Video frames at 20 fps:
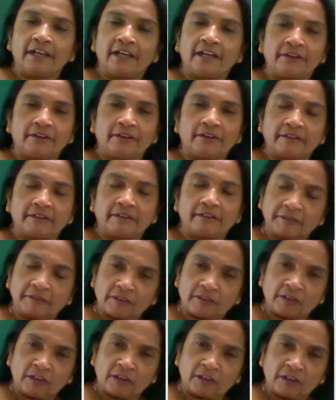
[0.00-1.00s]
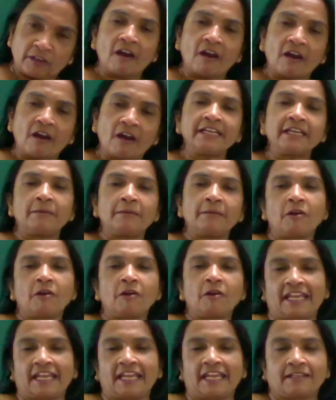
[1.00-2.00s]
not talking about
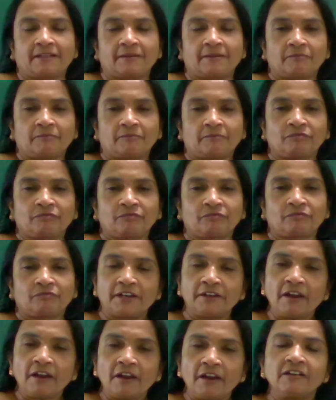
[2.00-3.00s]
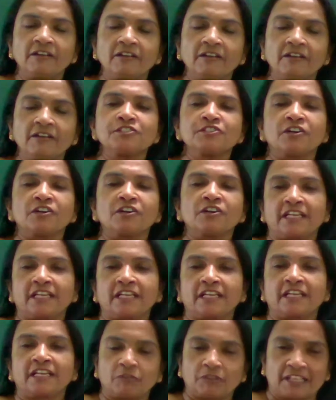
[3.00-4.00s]
that. We are not going to talking
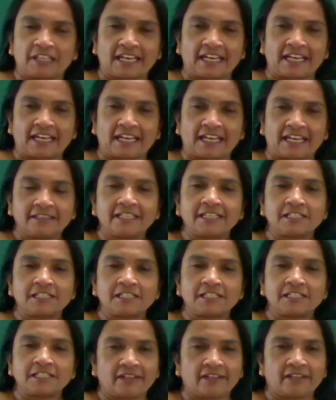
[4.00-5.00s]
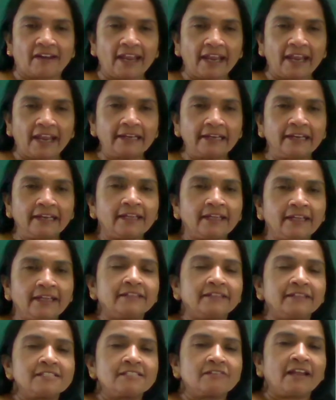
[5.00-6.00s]
about that. That's why, right?
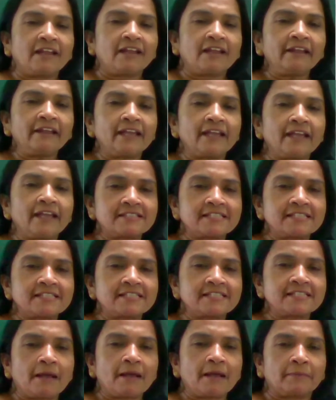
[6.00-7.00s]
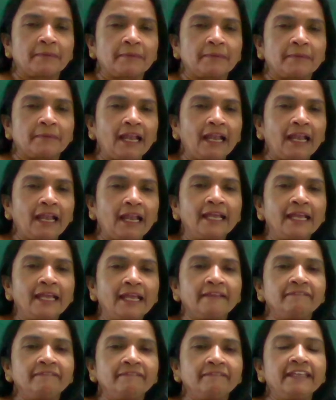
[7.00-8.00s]
This one as example,
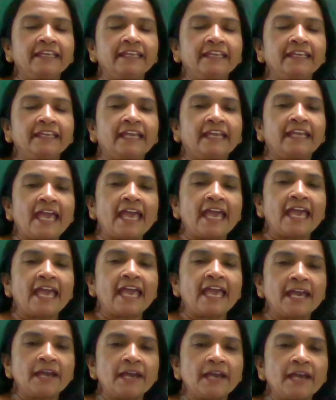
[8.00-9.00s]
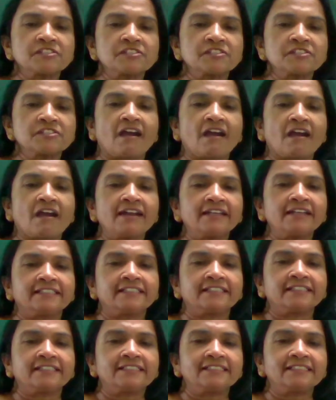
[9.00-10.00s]
they have
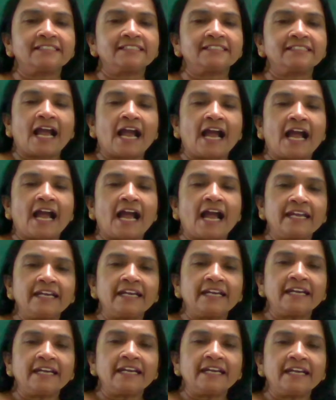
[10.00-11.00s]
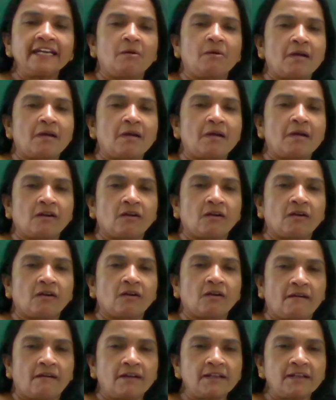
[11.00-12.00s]
started higher diploma
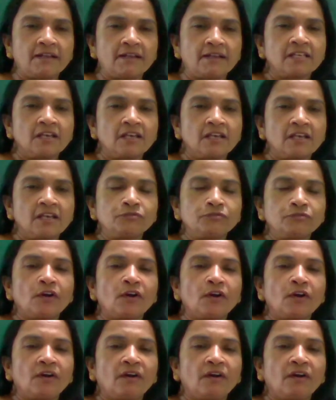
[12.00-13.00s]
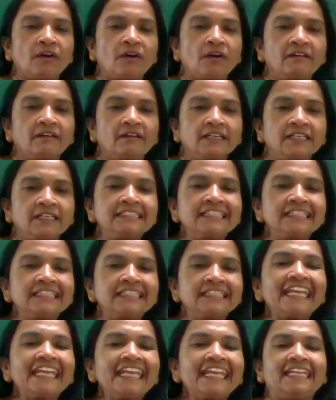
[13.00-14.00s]
course for 3
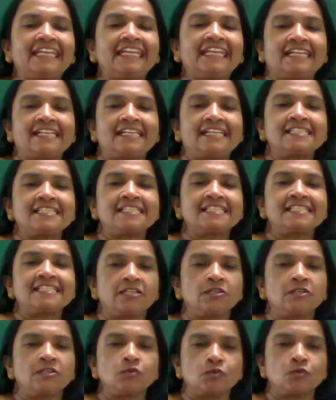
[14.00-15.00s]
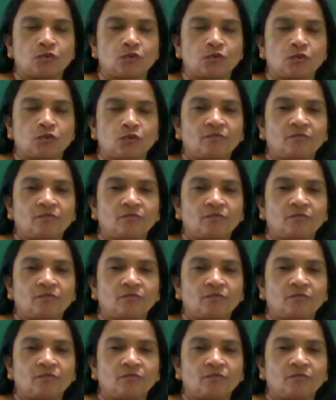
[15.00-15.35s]
years ago.